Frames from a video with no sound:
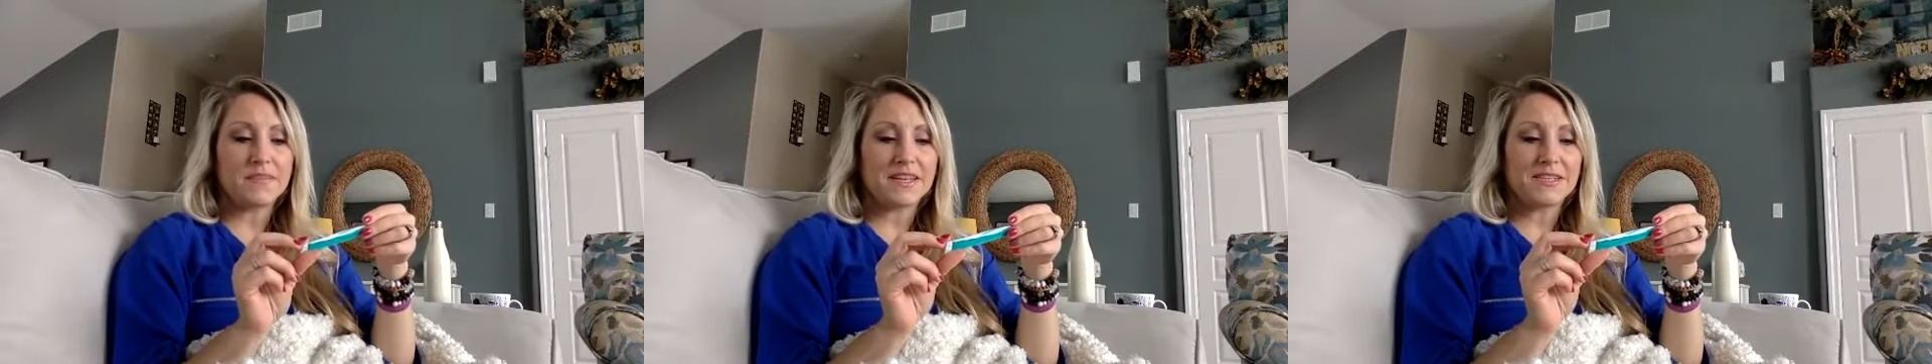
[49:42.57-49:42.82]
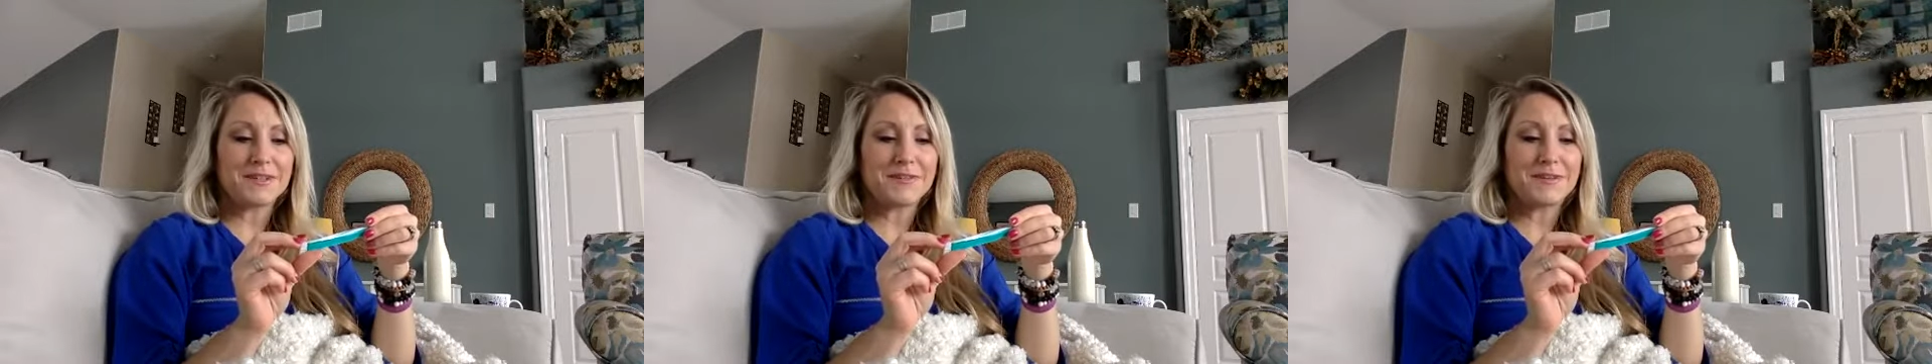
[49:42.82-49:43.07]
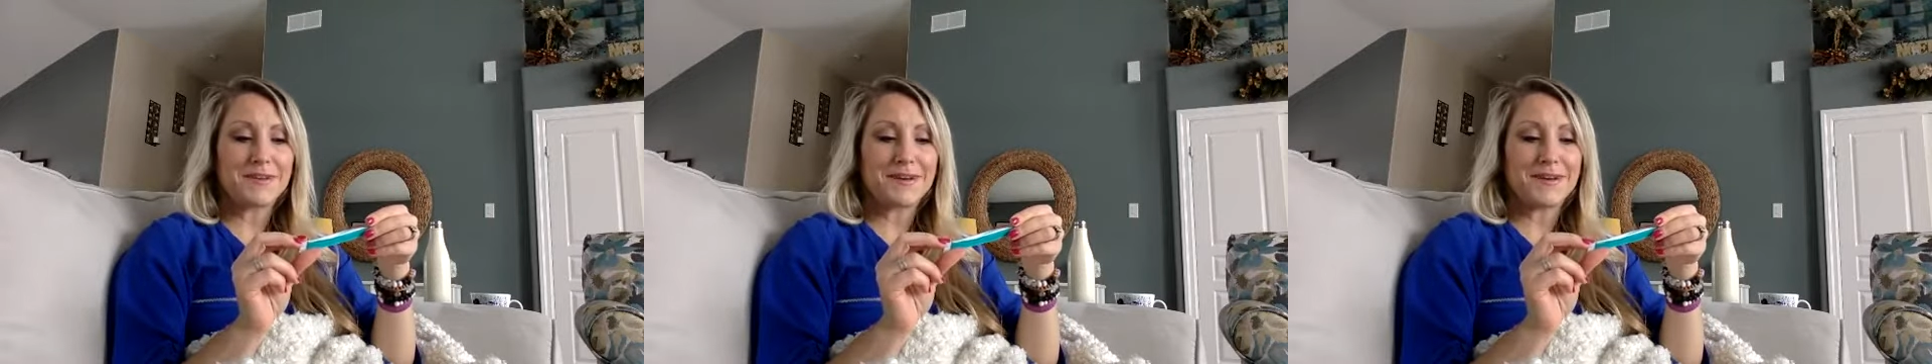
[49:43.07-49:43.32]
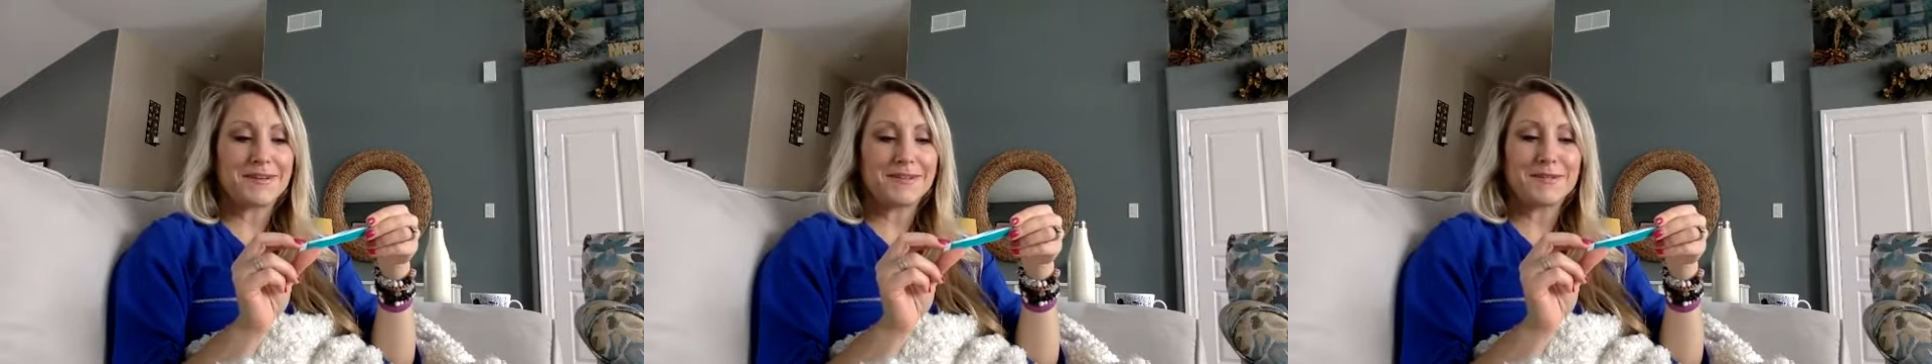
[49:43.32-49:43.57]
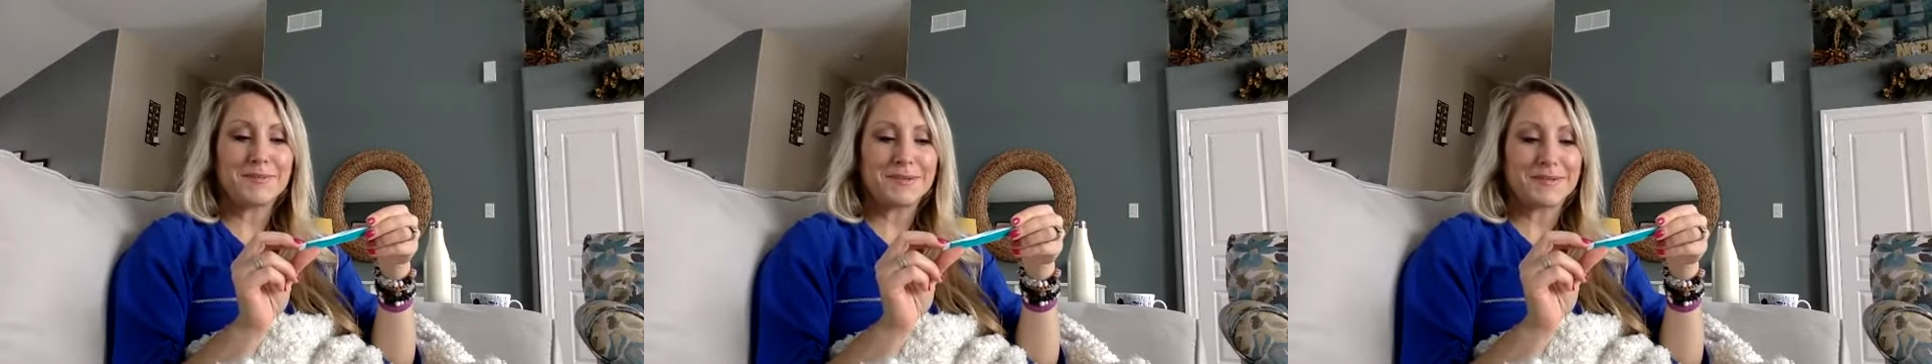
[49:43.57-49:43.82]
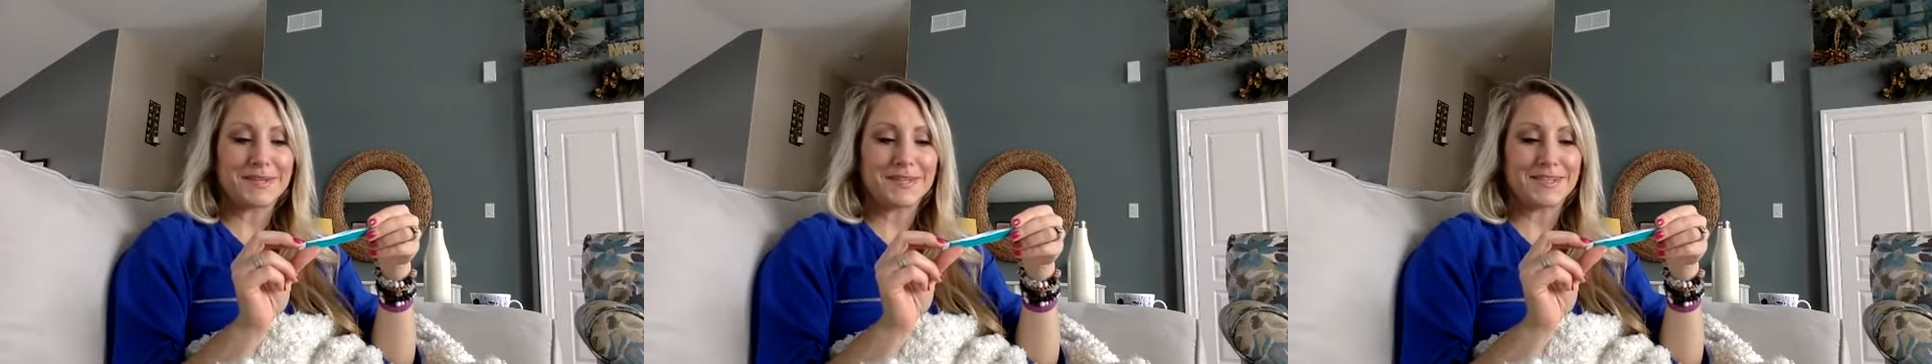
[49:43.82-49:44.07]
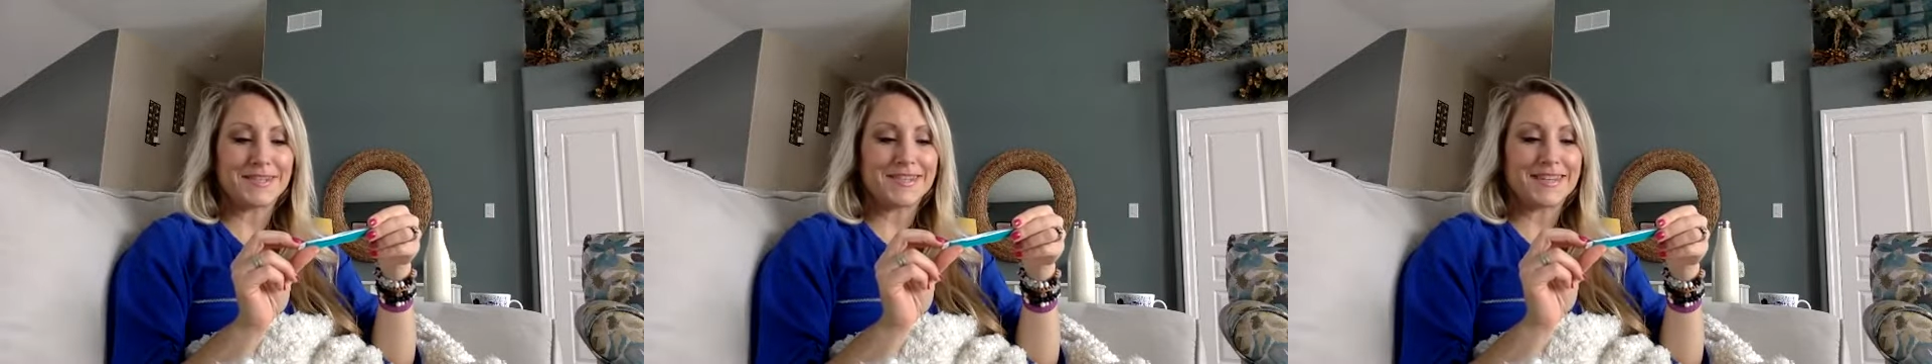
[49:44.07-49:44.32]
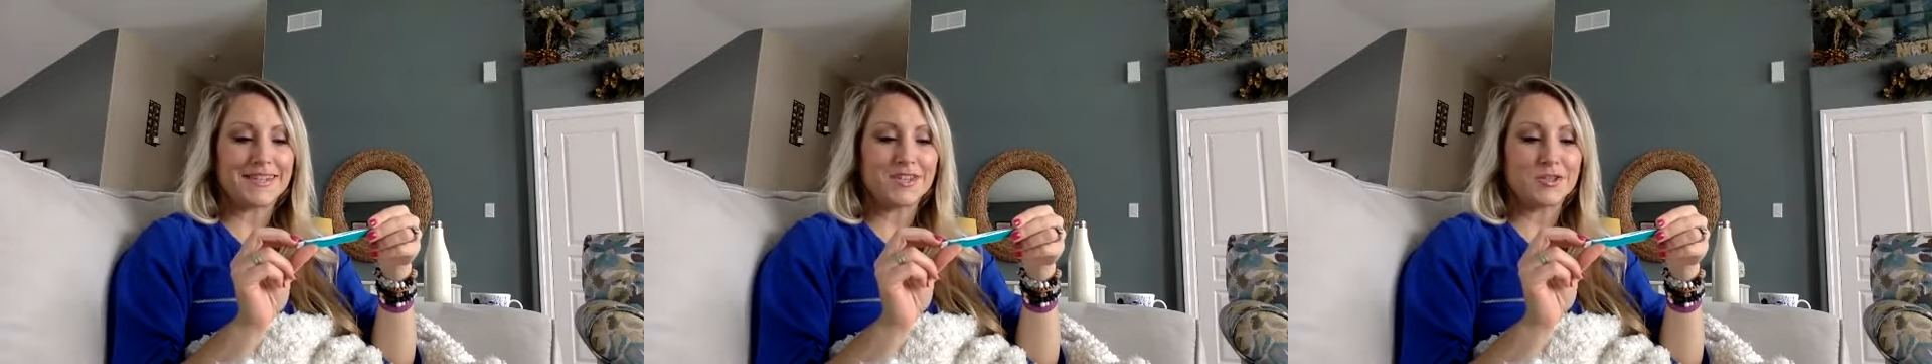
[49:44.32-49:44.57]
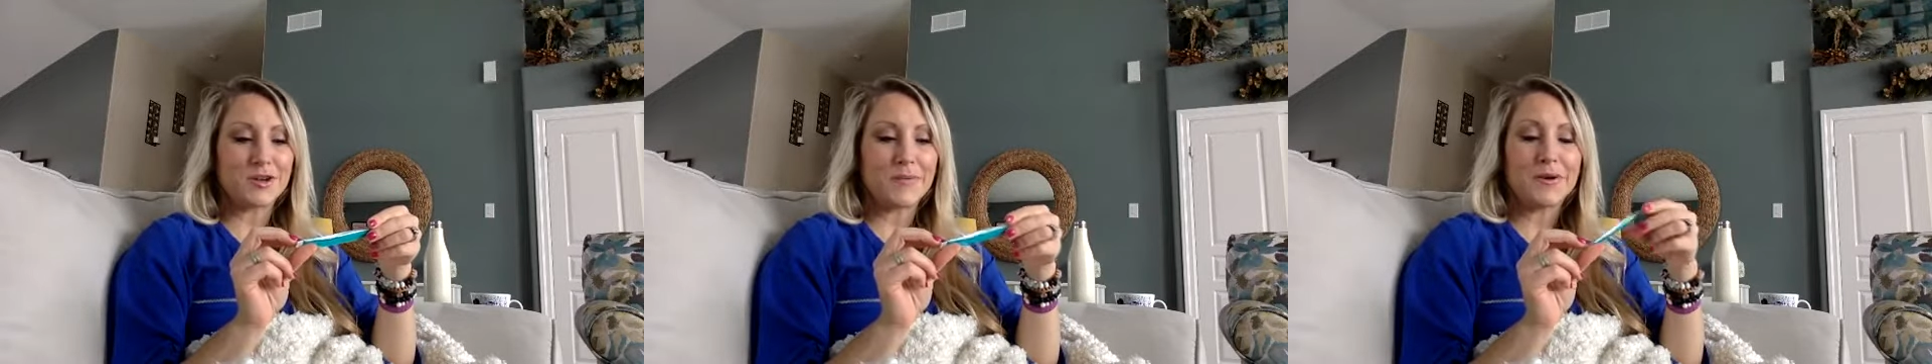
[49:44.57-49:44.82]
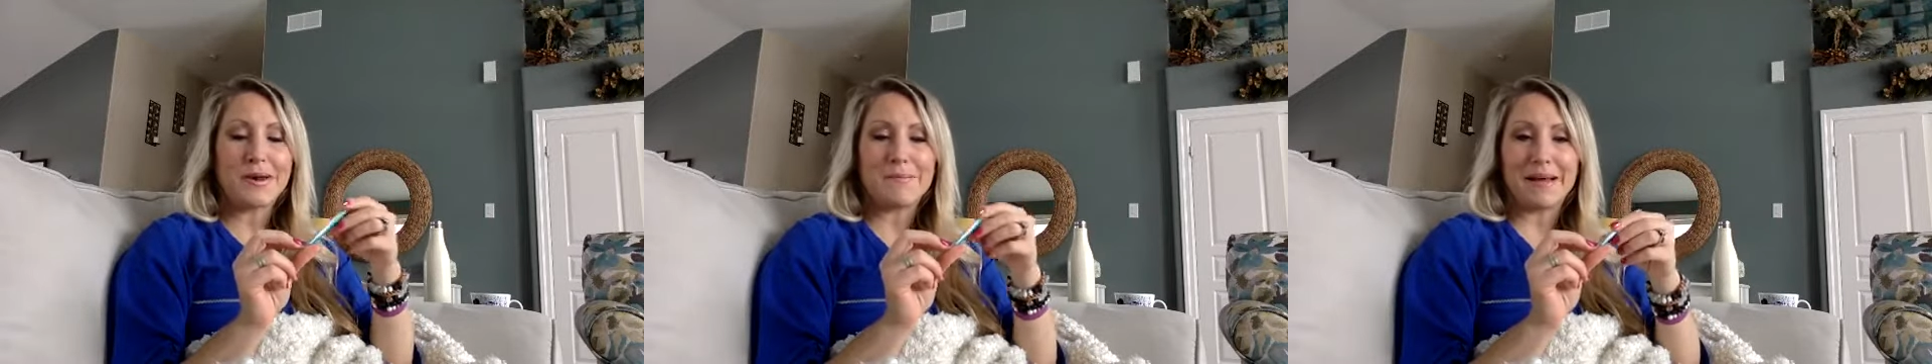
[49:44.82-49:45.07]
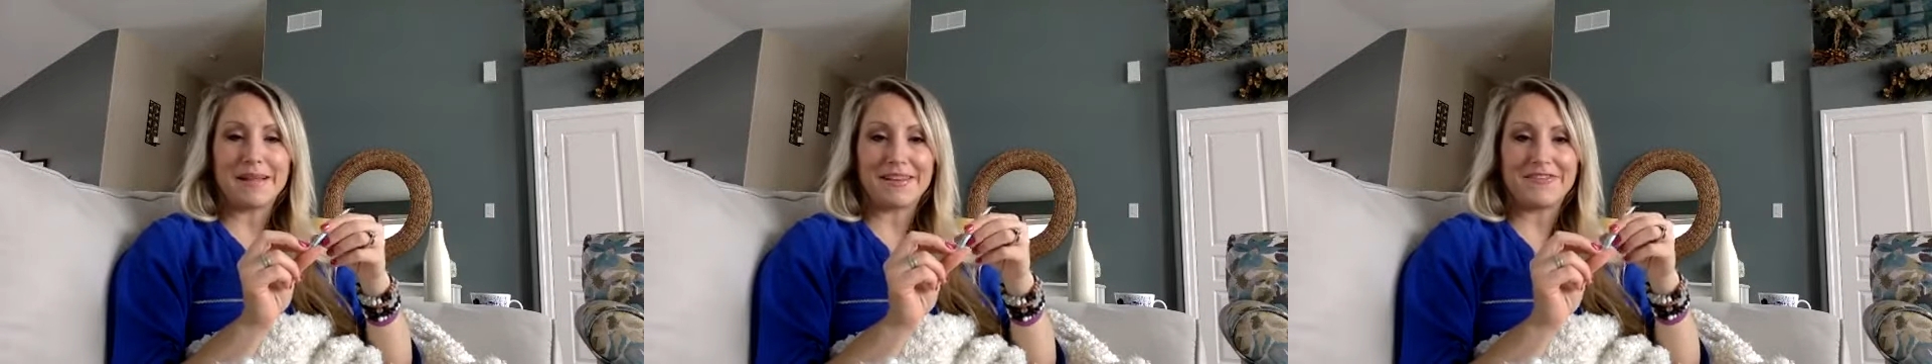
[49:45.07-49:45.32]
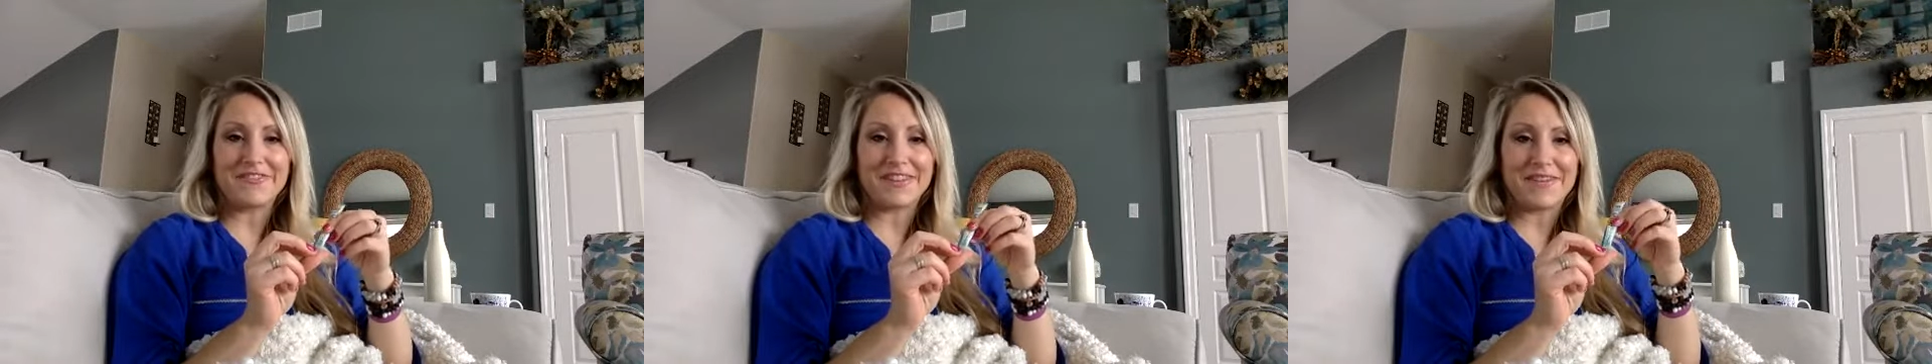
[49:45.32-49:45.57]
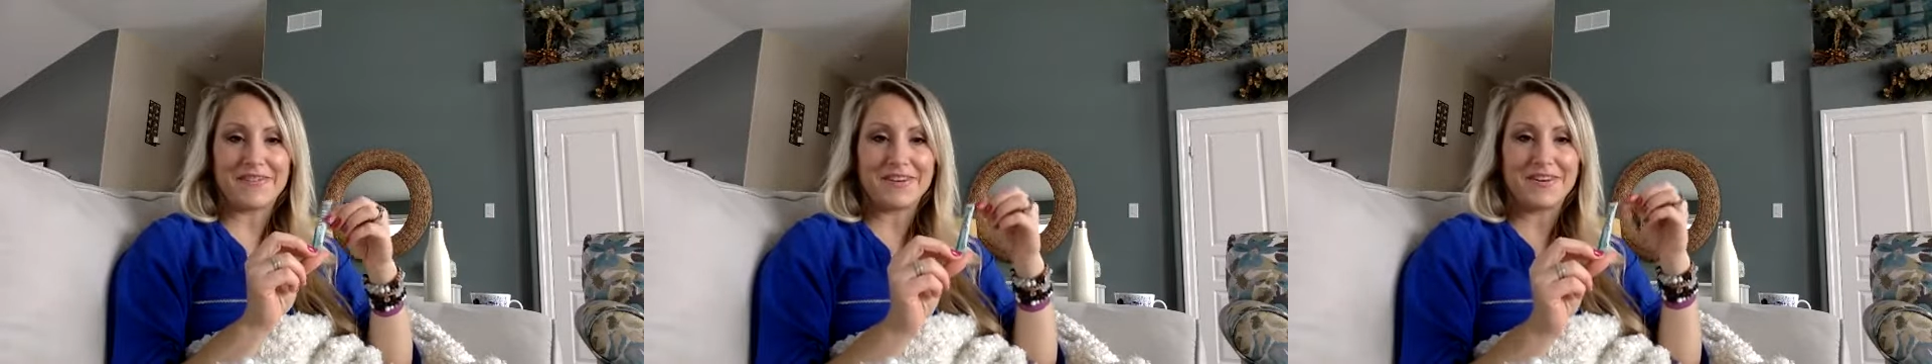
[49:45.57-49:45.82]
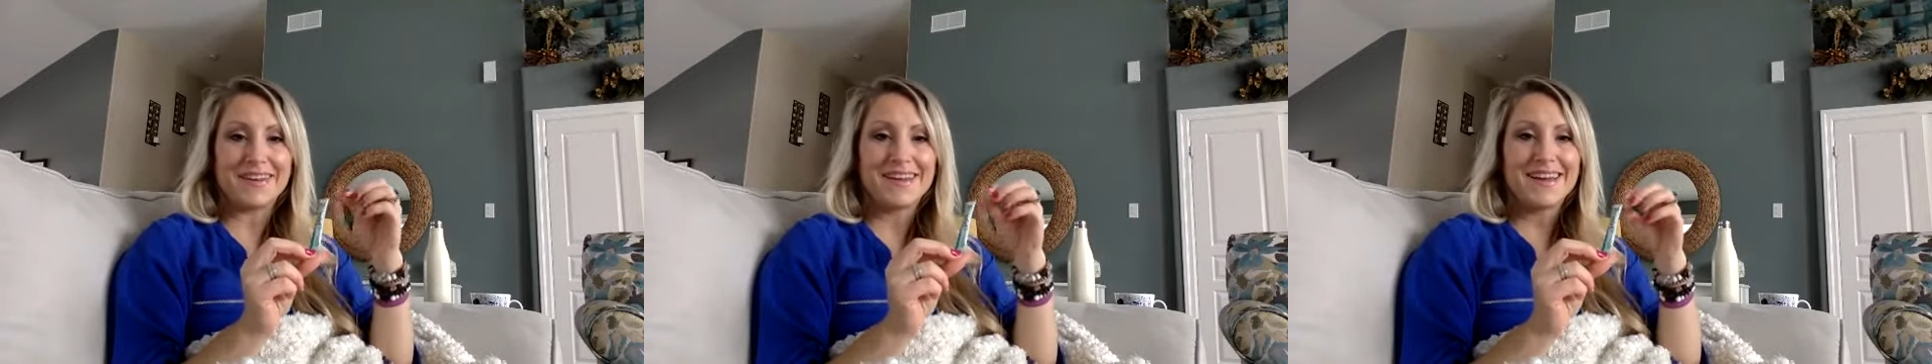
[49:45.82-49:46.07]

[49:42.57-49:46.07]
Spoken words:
it's super delicious. It's strawberry melon flavored.